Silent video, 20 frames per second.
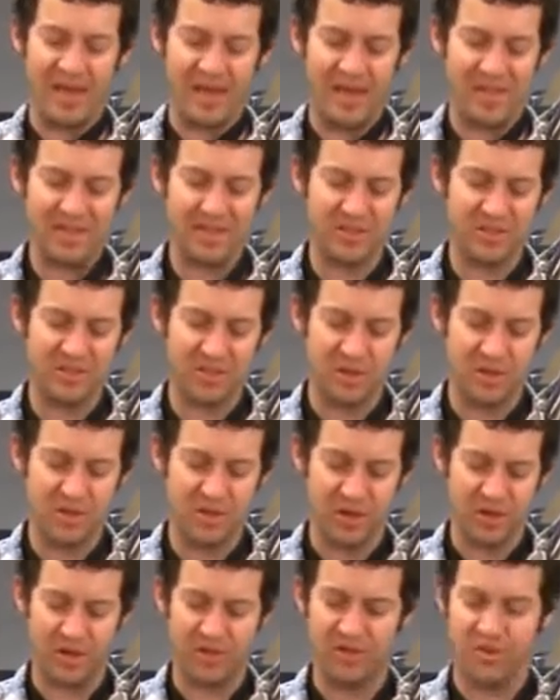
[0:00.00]
not just a
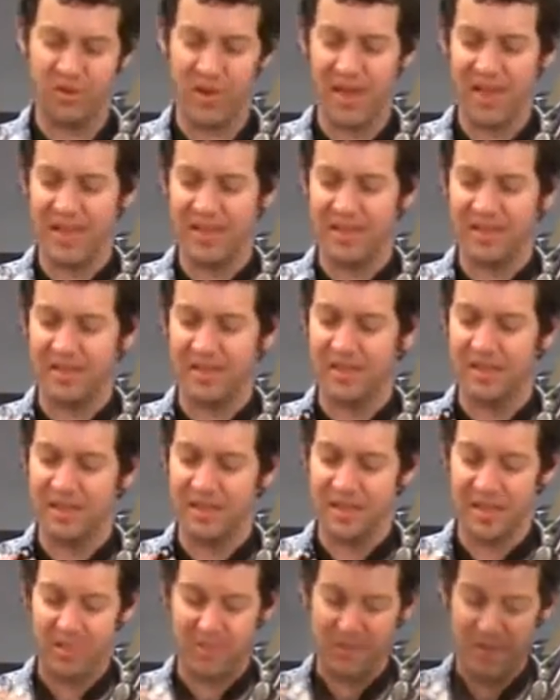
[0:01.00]
hook. So I get the
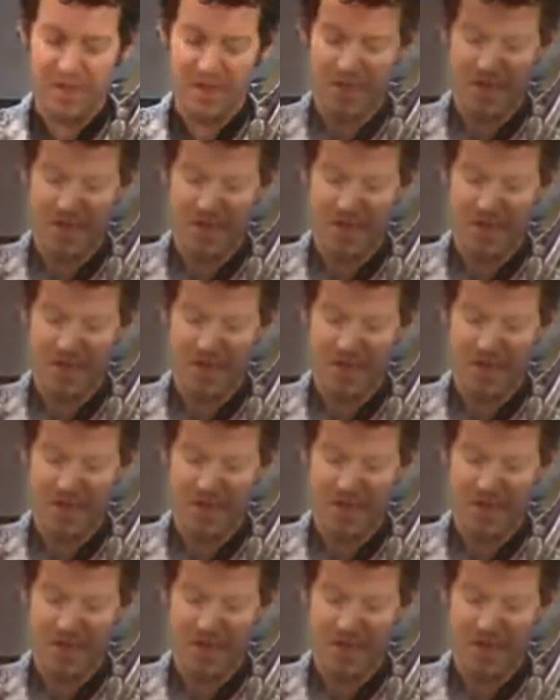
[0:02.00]
clip